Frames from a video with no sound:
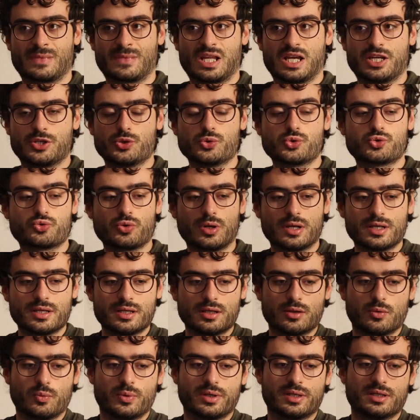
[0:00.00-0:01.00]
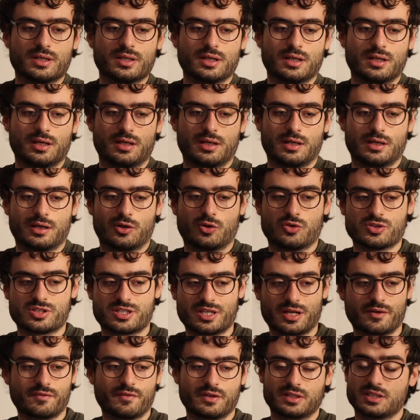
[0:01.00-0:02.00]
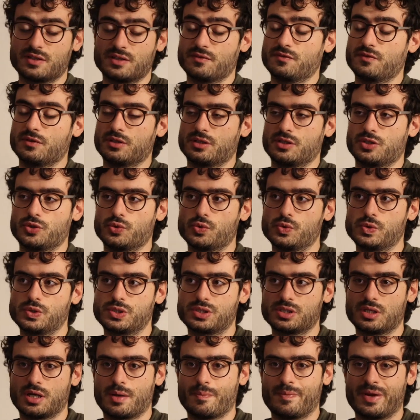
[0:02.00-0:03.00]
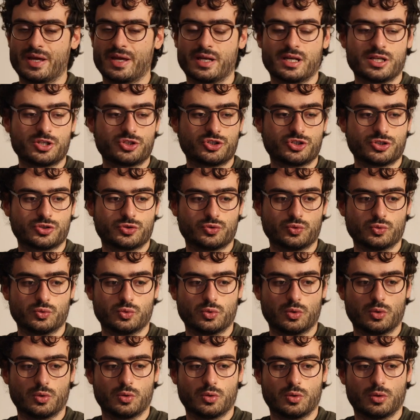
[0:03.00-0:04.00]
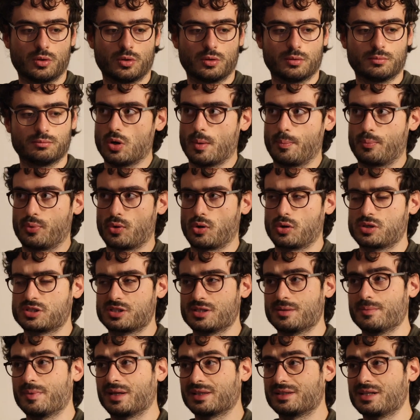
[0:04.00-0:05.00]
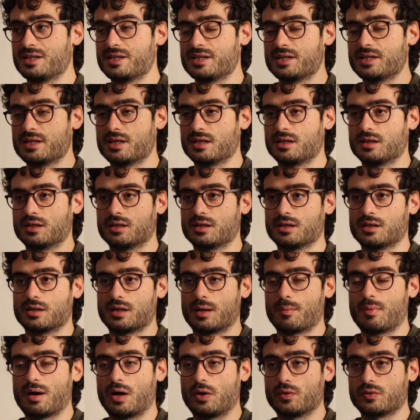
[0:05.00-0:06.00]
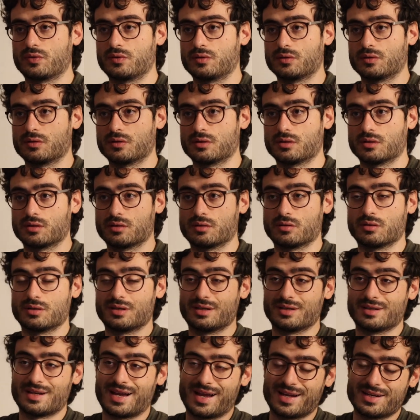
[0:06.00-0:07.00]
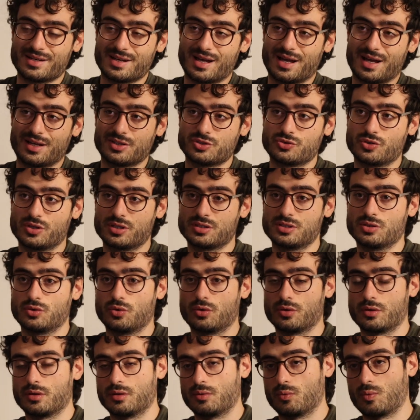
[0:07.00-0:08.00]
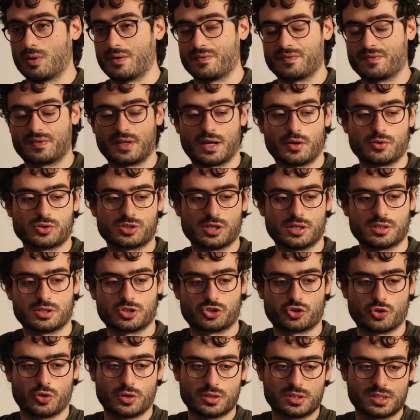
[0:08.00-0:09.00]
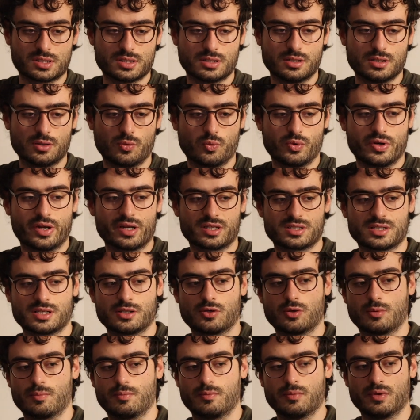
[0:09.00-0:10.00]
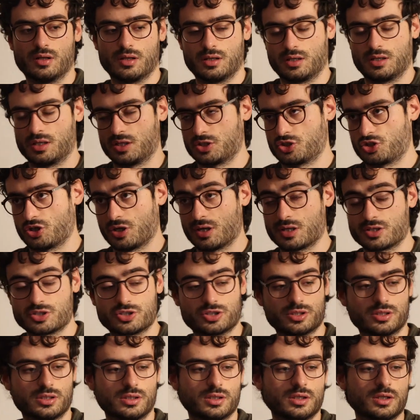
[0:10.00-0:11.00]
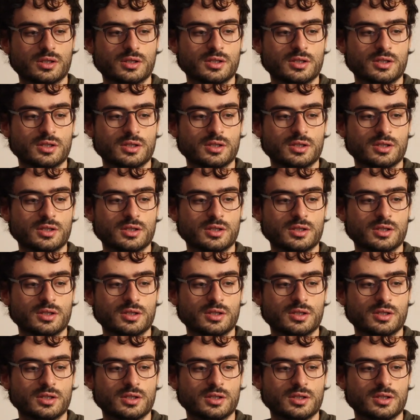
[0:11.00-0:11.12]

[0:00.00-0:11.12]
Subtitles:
Usually, with conservative use, I manage to do approximately about 900 or 1000 shots with a single charger.